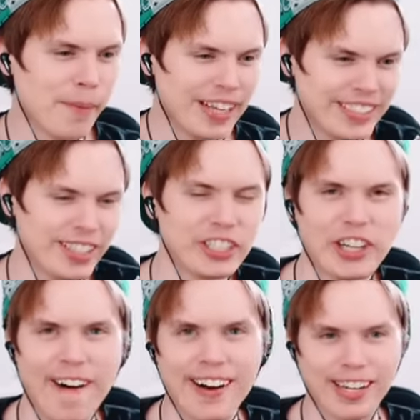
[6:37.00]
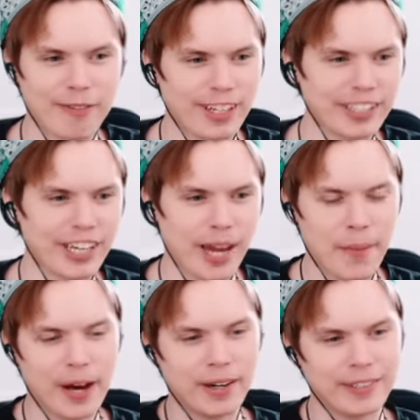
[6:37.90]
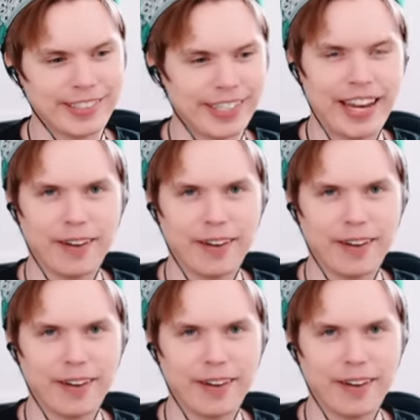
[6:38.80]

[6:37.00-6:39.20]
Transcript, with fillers: imagine the shock if like she came out and was like